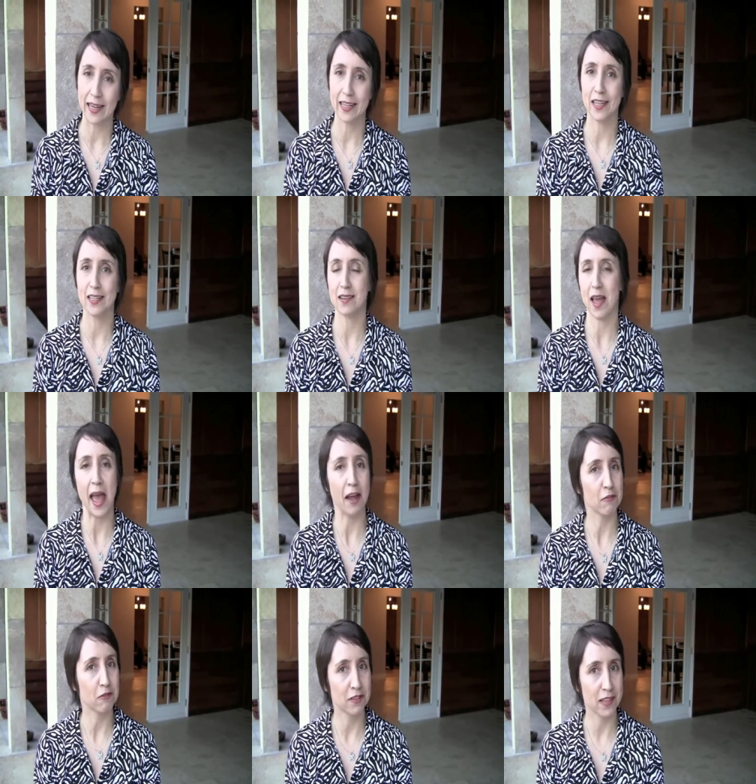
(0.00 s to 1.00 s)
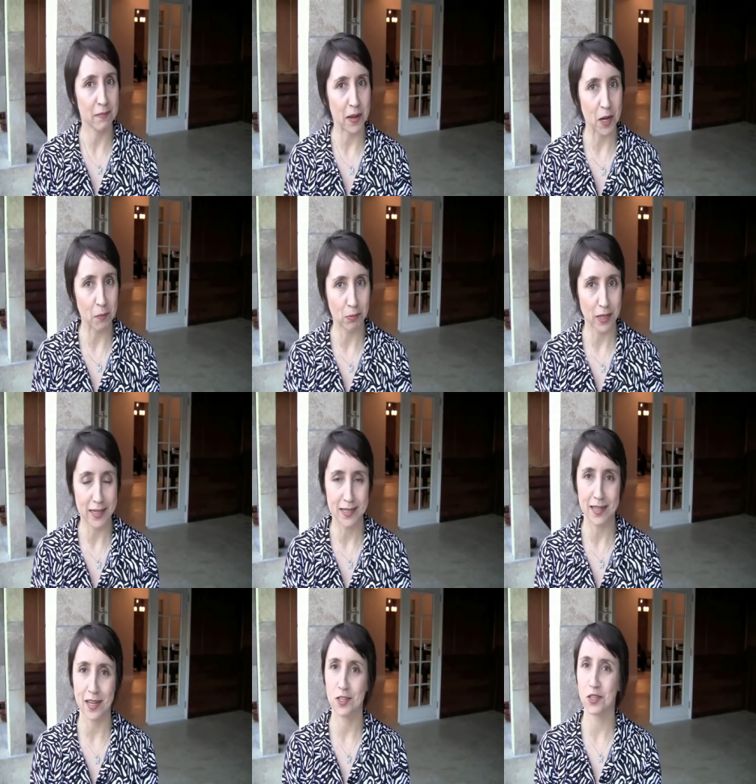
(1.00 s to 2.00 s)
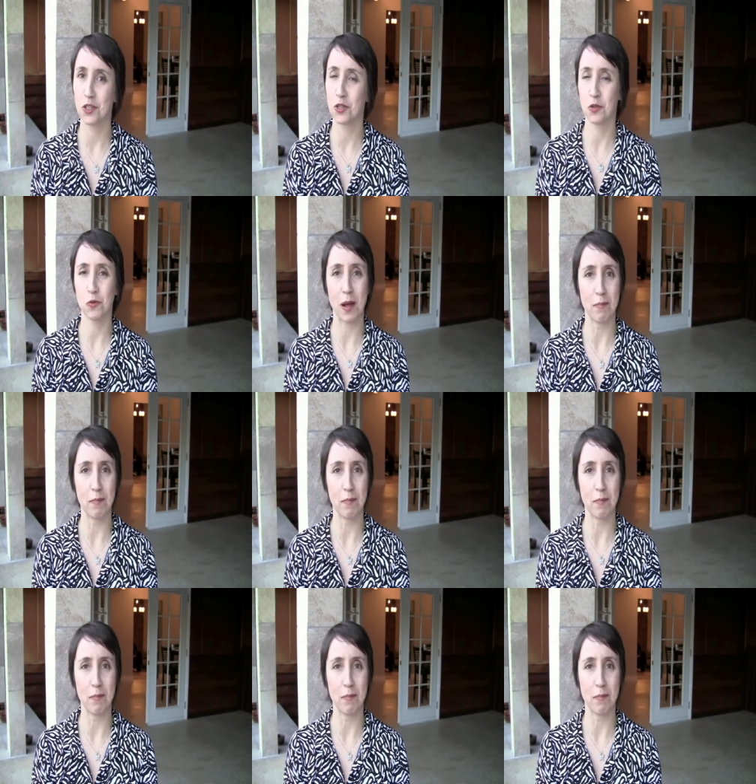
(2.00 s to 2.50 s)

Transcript: I did everything my upline said to do.